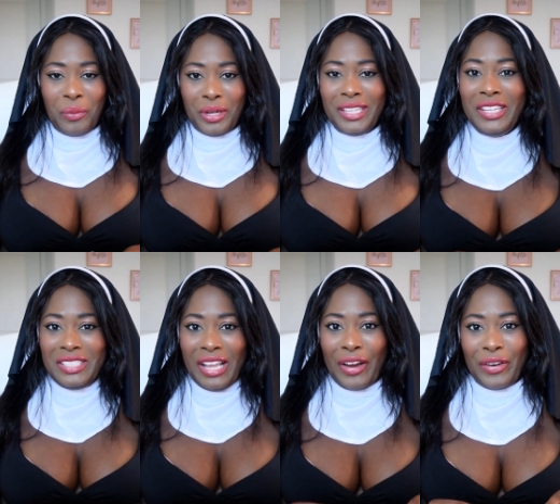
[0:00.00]
ones
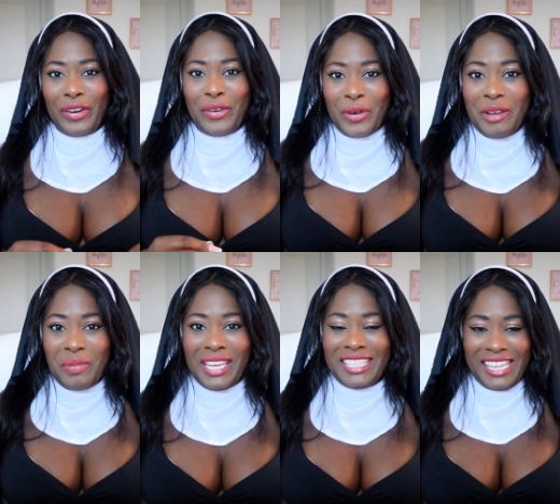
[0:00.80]
that are
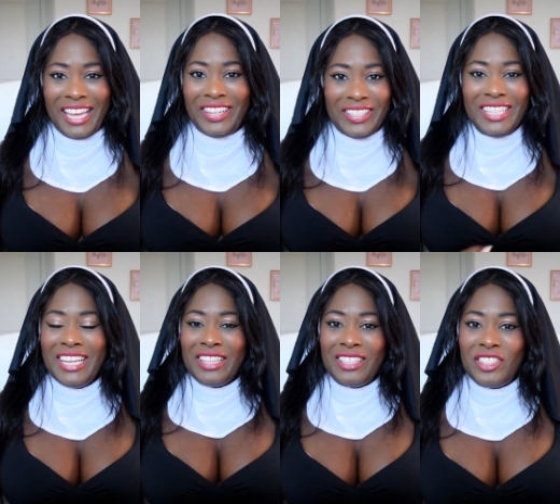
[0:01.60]
creepy as hell.
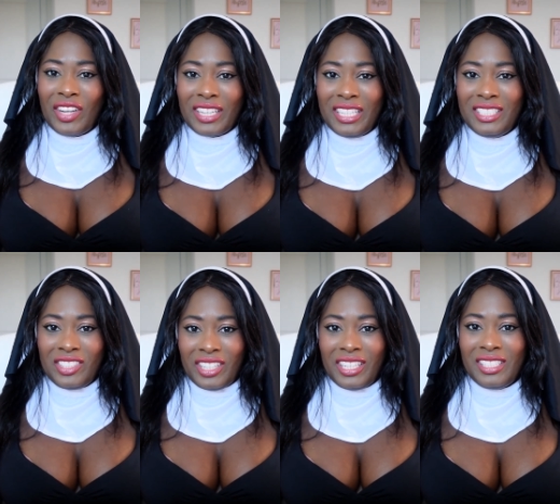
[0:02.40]
The Chuck E.
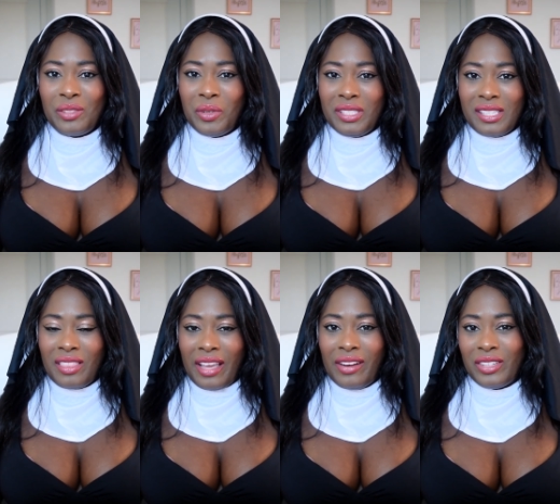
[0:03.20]
Cheese ones,
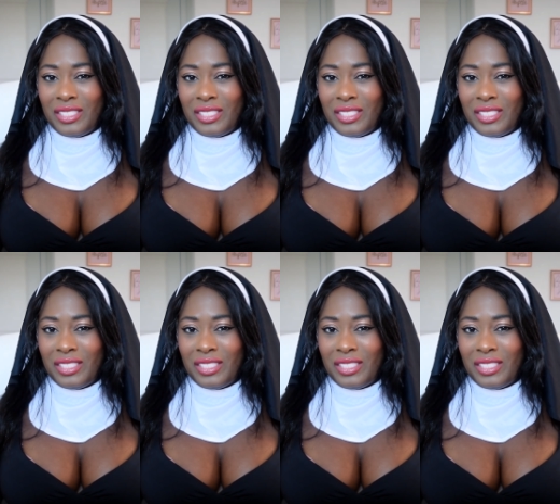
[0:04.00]
they are